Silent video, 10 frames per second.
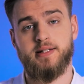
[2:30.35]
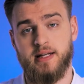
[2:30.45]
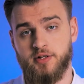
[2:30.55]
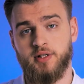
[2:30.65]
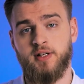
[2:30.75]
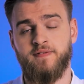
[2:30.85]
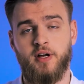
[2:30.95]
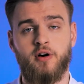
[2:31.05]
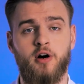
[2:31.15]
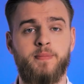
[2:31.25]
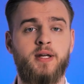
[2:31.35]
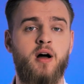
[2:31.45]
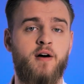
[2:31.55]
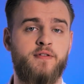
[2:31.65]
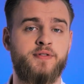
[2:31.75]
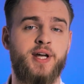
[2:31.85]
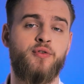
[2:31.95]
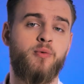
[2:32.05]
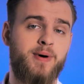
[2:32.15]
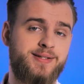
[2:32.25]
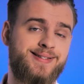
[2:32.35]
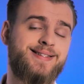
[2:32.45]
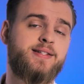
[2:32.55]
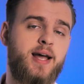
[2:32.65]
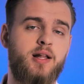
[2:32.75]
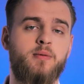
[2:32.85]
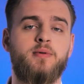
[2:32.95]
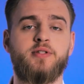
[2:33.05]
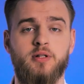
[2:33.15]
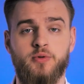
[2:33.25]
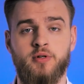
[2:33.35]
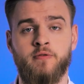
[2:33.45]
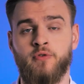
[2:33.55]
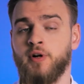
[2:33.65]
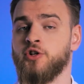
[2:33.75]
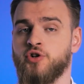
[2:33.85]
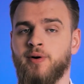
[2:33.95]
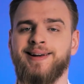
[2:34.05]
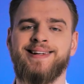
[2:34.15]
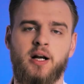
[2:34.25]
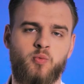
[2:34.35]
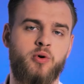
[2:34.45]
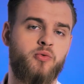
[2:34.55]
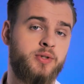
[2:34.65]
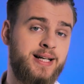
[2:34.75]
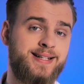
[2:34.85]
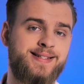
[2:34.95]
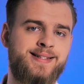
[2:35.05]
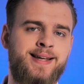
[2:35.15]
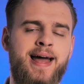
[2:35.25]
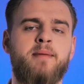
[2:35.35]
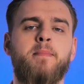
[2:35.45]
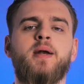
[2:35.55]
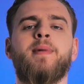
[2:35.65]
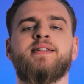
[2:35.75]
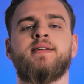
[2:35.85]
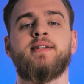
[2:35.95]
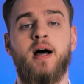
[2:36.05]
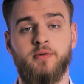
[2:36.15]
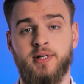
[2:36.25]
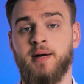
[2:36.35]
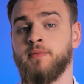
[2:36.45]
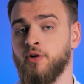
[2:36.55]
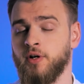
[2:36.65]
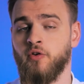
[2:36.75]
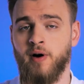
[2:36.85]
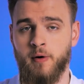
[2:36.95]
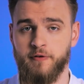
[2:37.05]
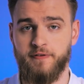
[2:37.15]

Essentially, V R R P offers a robust and scalable solution for ensuring network redundancy and minimizing downtime during router